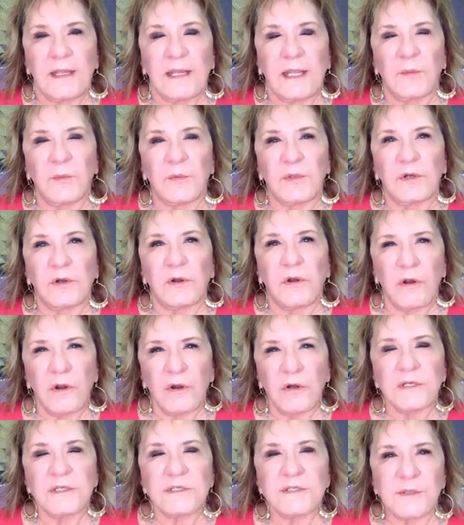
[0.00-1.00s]
And when our
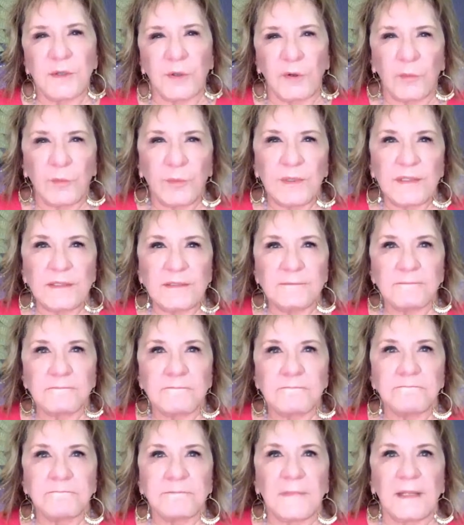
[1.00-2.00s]
heart is open,
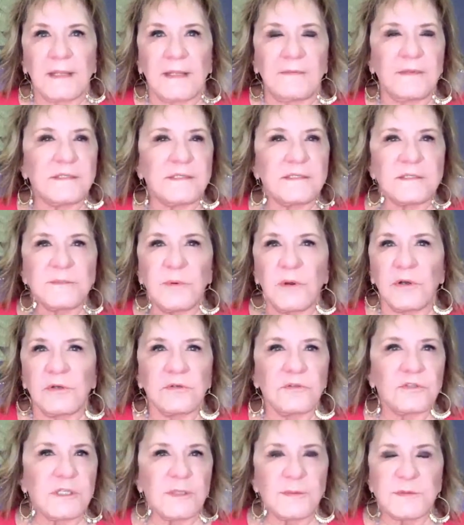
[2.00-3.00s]
and this is
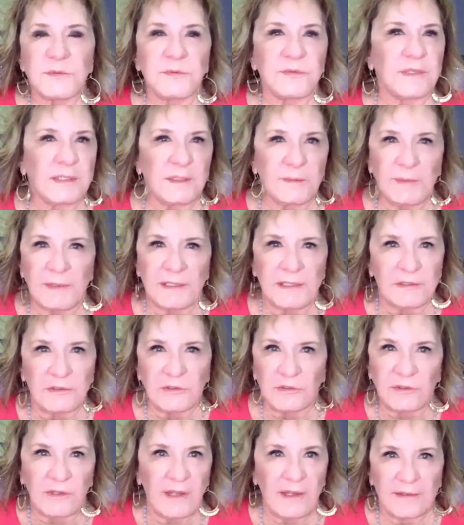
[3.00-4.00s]
partnerships with anybody in
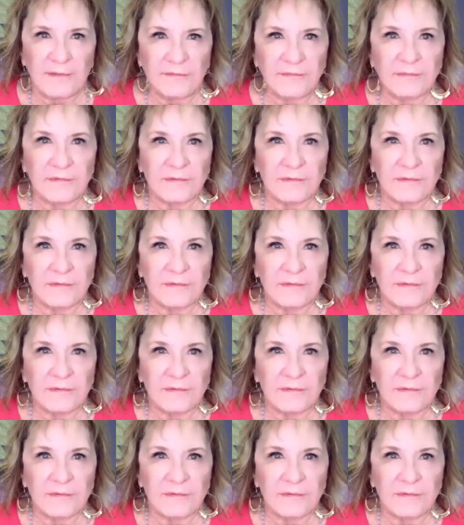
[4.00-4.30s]
your life,